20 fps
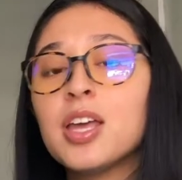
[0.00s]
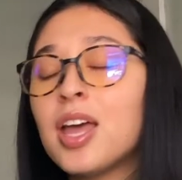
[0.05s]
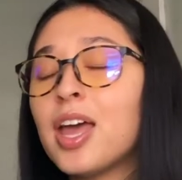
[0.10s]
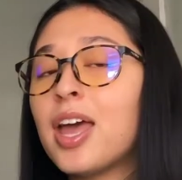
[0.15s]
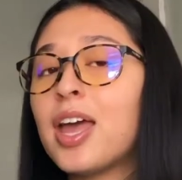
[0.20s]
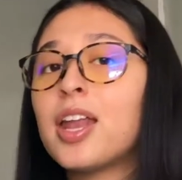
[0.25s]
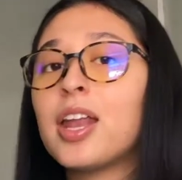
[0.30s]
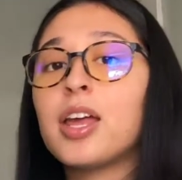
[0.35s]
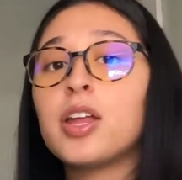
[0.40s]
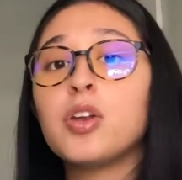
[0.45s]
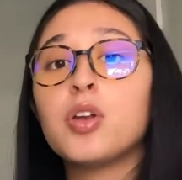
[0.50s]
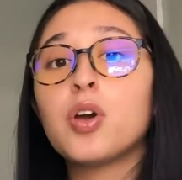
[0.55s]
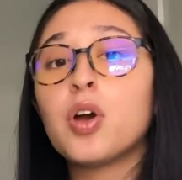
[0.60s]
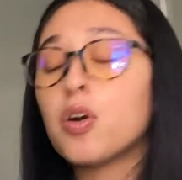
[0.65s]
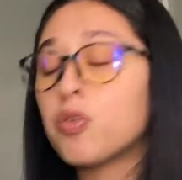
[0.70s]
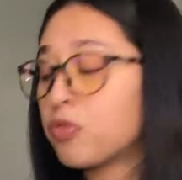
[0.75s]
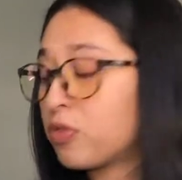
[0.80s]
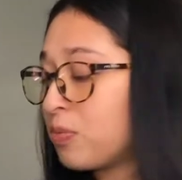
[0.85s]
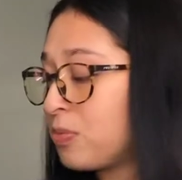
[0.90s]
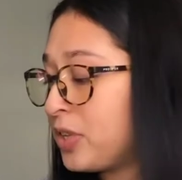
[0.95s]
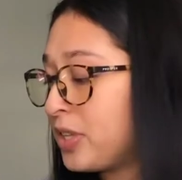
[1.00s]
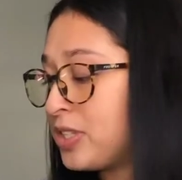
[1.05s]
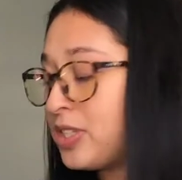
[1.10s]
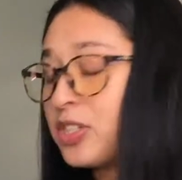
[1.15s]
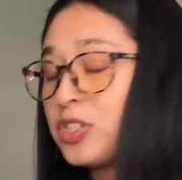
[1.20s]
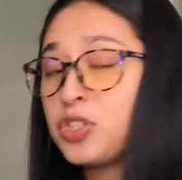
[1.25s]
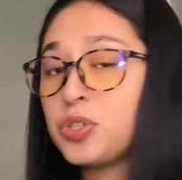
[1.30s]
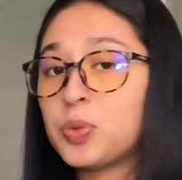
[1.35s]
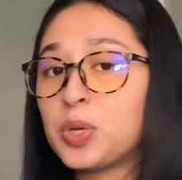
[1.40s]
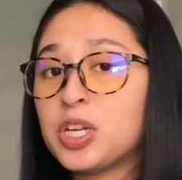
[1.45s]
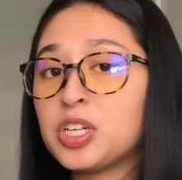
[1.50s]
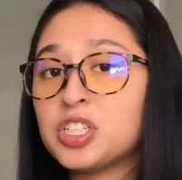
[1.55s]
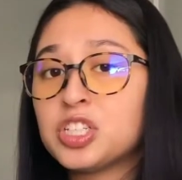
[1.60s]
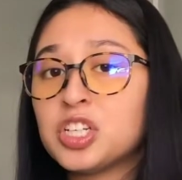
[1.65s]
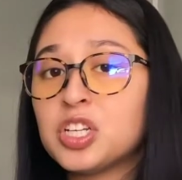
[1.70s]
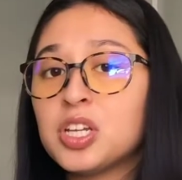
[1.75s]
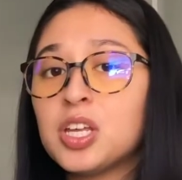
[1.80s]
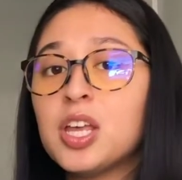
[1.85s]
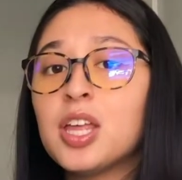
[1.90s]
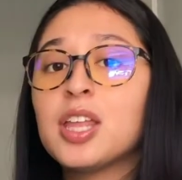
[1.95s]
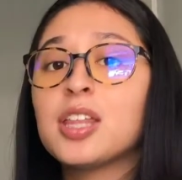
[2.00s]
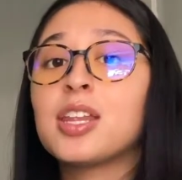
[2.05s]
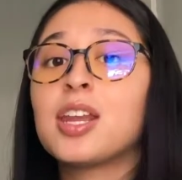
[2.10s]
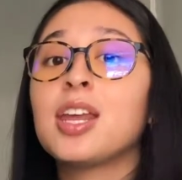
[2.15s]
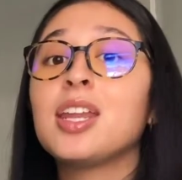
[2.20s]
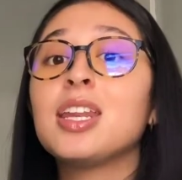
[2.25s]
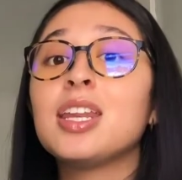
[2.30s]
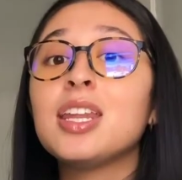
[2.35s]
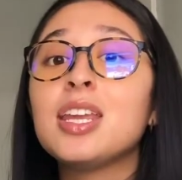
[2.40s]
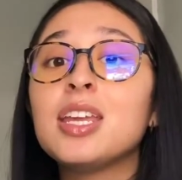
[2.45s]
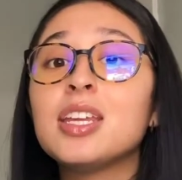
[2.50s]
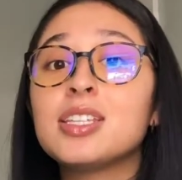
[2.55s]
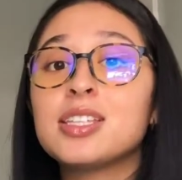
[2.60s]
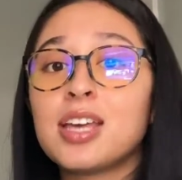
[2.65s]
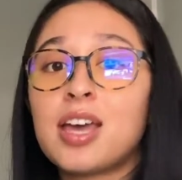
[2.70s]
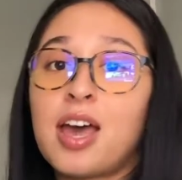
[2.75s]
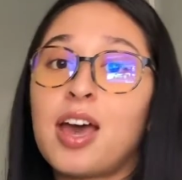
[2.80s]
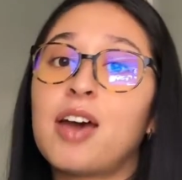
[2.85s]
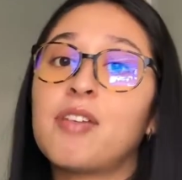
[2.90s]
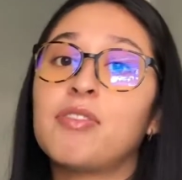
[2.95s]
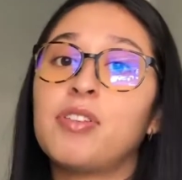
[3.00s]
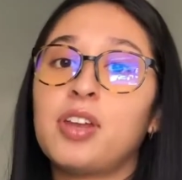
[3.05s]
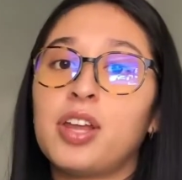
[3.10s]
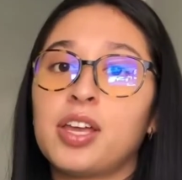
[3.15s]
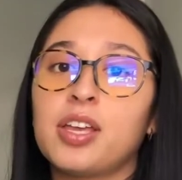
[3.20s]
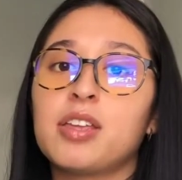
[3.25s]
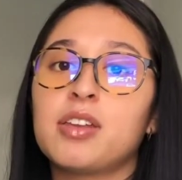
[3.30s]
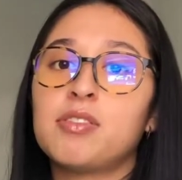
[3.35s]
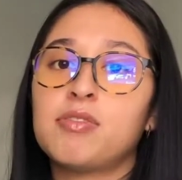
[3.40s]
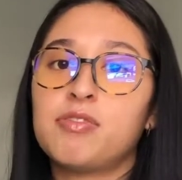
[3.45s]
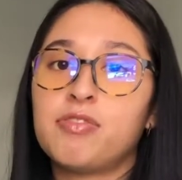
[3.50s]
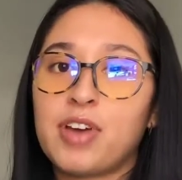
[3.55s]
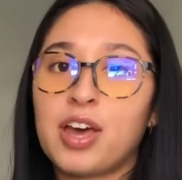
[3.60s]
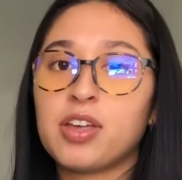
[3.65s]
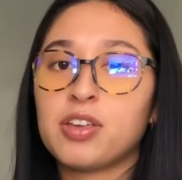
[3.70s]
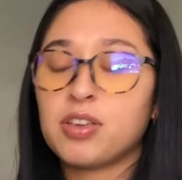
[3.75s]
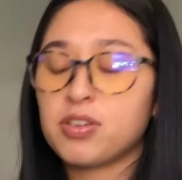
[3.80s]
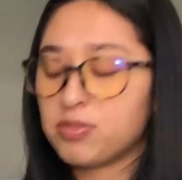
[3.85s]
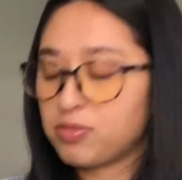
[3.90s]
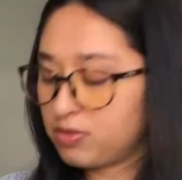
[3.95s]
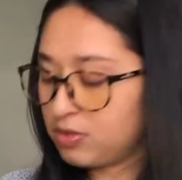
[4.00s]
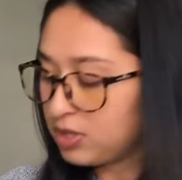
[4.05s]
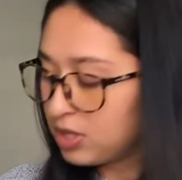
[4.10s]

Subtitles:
and I know from the situation that I need to have a negative value.